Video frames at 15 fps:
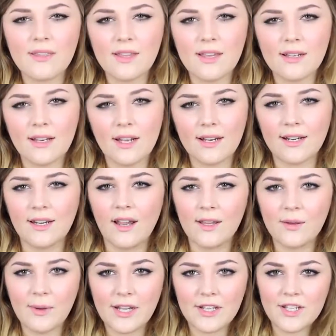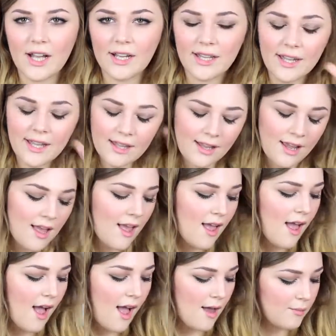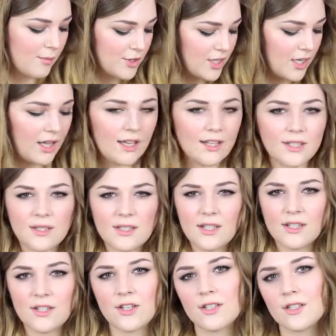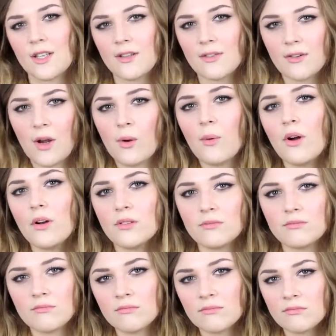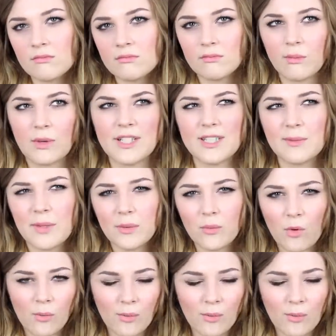a thin, like lightweight jacket, which I like, so it's nice to just like throw on when it's a bit